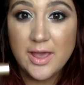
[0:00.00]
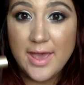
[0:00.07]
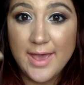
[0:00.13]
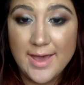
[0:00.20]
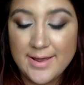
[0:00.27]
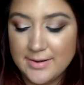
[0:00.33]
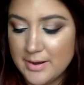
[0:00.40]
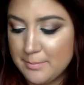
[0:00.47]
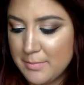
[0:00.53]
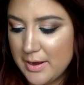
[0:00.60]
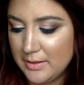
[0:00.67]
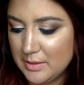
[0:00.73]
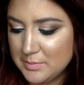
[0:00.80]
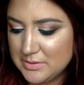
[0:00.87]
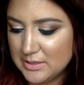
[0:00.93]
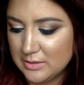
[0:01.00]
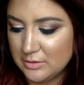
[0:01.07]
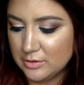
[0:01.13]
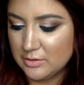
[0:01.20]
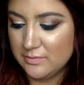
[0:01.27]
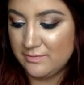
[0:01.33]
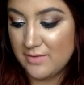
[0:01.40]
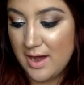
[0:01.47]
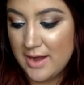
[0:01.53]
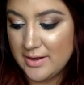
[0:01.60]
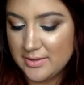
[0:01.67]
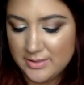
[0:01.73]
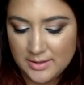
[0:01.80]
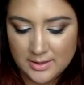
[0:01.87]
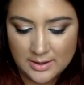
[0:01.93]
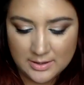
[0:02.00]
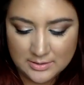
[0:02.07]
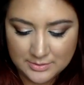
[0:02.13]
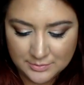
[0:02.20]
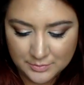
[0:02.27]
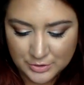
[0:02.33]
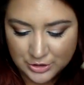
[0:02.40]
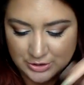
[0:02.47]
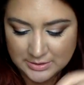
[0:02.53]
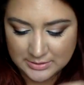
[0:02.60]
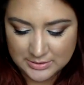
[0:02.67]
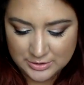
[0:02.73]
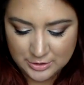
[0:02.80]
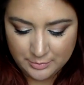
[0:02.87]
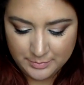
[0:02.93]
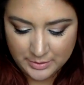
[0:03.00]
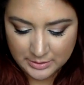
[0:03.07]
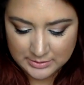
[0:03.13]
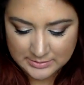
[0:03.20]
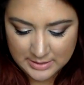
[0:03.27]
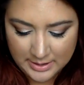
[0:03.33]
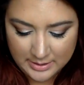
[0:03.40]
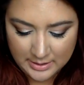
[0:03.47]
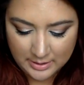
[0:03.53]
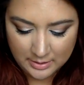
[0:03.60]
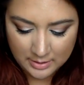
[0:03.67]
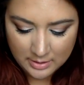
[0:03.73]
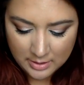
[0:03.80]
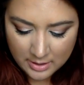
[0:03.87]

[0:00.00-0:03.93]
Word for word: and my lipstick looked fine at the end, which is super exciting.